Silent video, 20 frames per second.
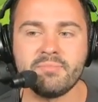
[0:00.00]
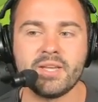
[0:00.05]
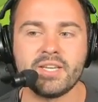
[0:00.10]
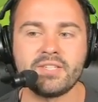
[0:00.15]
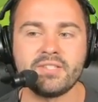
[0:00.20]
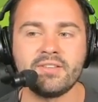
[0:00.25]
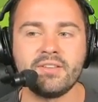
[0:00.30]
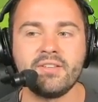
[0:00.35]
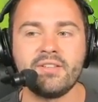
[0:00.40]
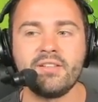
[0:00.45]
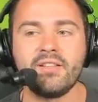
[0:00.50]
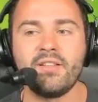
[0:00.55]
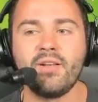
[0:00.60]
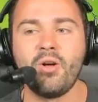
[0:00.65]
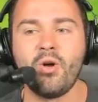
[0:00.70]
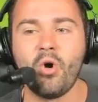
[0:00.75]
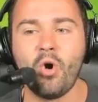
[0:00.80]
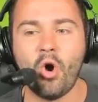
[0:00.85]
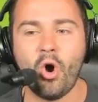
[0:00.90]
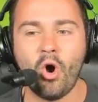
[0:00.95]
missile?
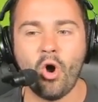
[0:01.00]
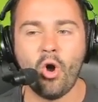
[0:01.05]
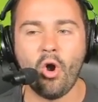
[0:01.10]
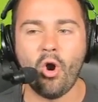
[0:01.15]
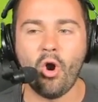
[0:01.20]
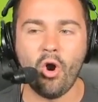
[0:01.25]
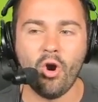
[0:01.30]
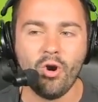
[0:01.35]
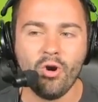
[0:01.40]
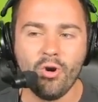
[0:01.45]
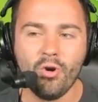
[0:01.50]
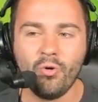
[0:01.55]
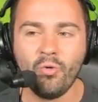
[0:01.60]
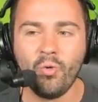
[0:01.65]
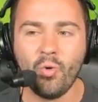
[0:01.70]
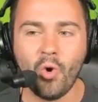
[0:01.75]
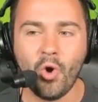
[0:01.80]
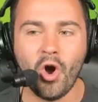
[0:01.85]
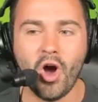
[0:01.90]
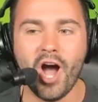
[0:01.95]

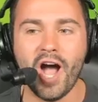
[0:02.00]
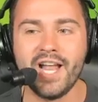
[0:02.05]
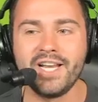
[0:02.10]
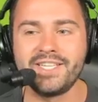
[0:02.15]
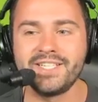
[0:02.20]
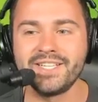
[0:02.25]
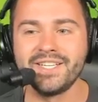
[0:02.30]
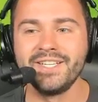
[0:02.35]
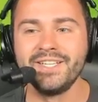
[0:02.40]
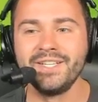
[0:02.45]
What?